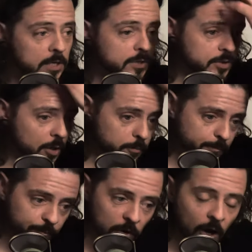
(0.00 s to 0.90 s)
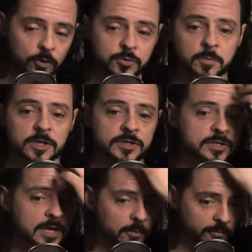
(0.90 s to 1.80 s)
So I hope some of this
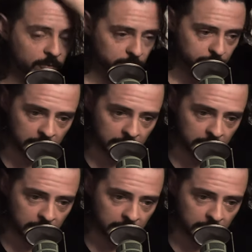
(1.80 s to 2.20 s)
is helpful.